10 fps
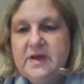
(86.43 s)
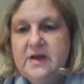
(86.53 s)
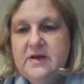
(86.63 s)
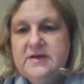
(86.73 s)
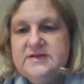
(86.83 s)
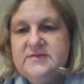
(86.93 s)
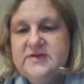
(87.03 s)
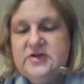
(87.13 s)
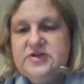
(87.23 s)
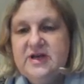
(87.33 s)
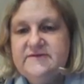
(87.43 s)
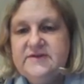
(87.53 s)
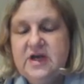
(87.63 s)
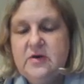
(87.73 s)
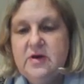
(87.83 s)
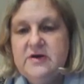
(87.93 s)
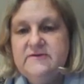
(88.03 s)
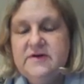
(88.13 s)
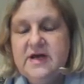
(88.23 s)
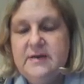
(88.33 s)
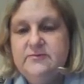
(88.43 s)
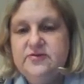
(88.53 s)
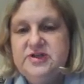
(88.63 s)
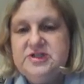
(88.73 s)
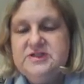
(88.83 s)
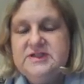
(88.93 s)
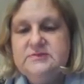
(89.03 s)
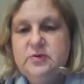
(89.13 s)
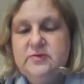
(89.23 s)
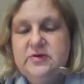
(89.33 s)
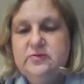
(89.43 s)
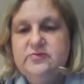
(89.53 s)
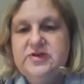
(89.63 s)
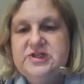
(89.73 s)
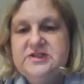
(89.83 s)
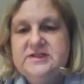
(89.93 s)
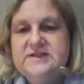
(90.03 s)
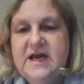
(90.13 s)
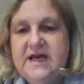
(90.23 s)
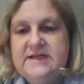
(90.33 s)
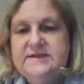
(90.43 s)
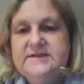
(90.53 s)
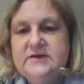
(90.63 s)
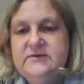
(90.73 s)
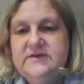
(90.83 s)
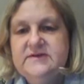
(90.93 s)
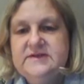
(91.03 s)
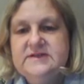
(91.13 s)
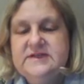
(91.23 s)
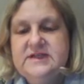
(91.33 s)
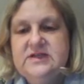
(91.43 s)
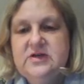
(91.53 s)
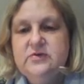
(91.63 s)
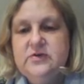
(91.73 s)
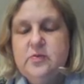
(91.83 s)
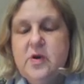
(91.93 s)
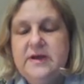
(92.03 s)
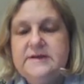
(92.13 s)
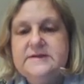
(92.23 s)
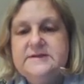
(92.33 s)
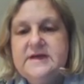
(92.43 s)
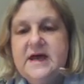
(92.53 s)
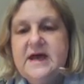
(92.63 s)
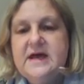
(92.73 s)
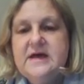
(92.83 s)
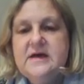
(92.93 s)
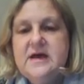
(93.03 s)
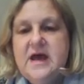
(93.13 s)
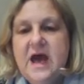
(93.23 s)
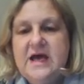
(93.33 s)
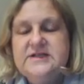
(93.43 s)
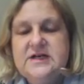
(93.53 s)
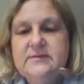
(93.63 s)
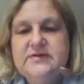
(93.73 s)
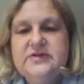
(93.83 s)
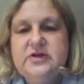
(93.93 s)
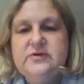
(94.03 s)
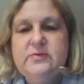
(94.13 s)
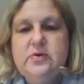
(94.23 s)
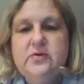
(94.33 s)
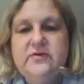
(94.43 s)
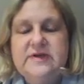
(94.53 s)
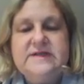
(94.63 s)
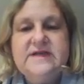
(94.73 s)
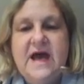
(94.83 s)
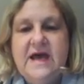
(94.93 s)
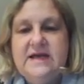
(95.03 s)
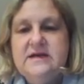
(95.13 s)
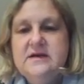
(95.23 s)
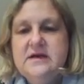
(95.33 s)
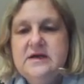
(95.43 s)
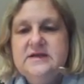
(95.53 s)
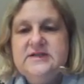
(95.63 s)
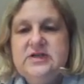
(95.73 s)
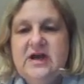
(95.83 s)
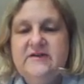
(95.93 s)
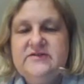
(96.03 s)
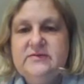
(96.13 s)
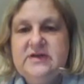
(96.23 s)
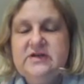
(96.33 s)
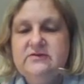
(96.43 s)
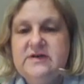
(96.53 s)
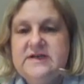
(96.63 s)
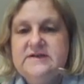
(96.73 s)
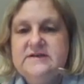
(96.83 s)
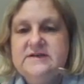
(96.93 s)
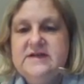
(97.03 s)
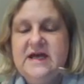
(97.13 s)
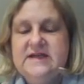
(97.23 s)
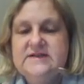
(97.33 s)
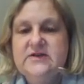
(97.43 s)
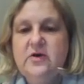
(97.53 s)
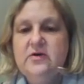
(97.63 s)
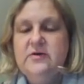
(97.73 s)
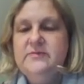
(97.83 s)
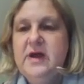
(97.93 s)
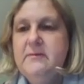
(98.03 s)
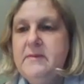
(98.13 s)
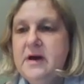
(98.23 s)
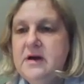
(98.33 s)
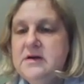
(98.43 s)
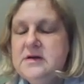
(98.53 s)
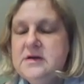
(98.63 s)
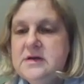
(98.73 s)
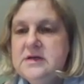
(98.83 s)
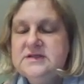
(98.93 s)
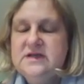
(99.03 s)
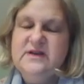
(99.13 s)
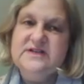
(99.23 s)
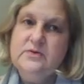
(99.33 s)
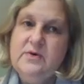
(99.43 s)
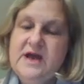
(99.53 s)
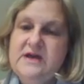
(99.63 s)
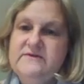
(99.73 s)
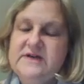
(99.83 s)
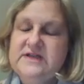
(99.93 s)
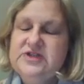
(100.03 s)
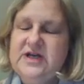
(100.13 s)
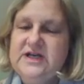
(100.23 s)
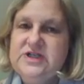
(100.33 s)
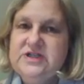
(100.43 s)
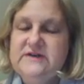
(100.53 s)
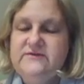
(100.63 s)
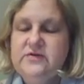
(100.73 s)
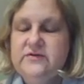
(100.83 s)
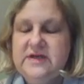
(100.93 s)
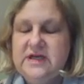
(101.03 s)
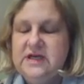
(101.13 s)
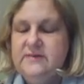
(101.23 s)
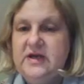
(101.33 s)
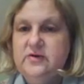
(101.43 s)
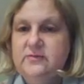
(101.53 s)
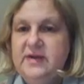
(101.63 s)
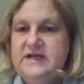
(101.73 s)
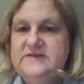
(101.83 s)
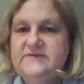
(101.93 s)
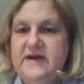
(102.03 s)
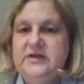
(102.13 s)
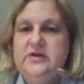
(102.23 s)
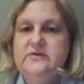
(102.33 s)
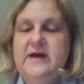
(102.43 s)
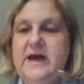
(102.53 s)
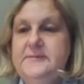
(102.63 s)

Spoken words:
Some of those you have to go over and bridge what we call bridge the 10, so that the ones there add up to more than 10. So you have to increase the 10's column number. So that's a way of exchanging if you're thinking about your place value there.